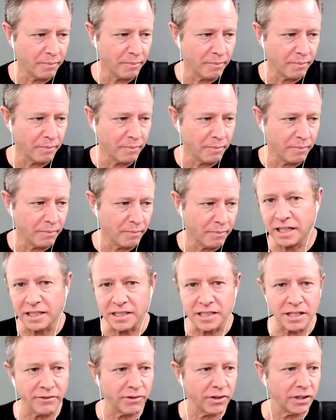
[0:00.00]
Making
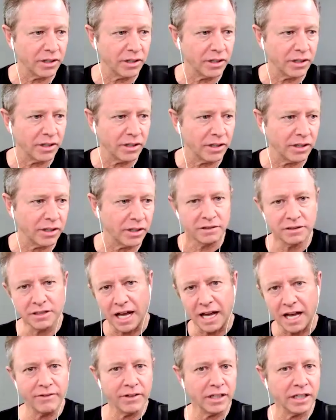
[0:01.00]
sense of it,
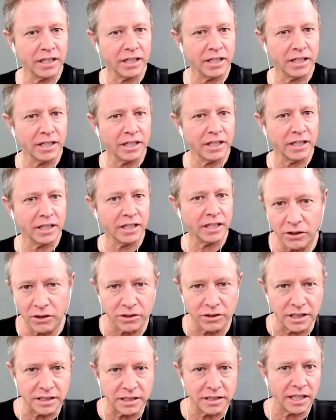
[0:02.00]
diving in, getting
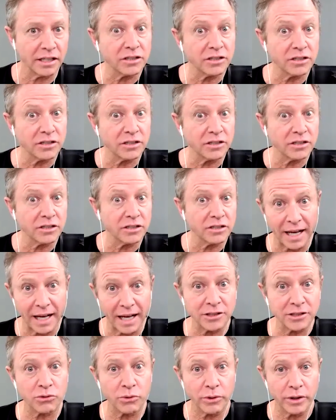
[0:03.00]
all the details, seeking
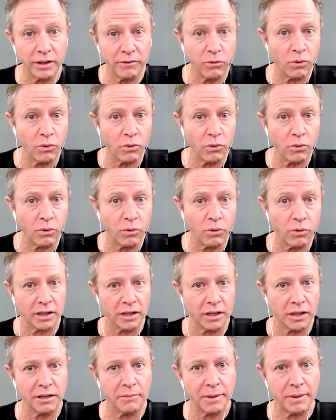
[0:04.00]
mastery of what you're
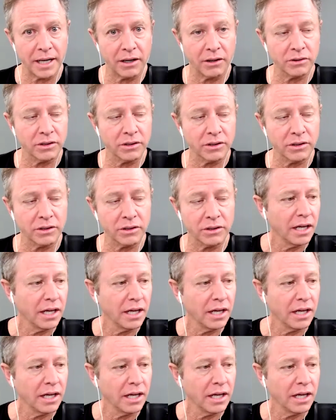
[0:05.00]
talking about,